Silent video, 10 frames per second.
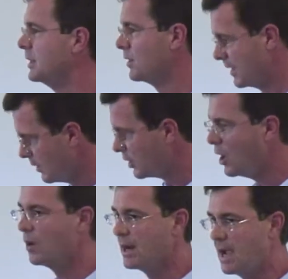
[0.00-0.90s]
You know, they were
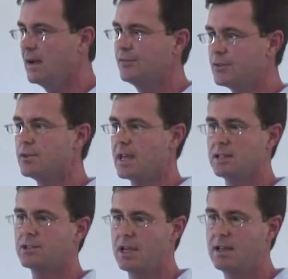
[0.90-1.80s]
going after
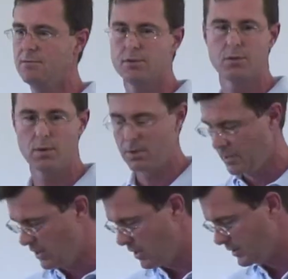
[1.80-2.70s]
that Savior the way
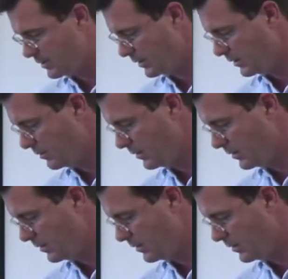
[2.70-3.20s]
we ought to.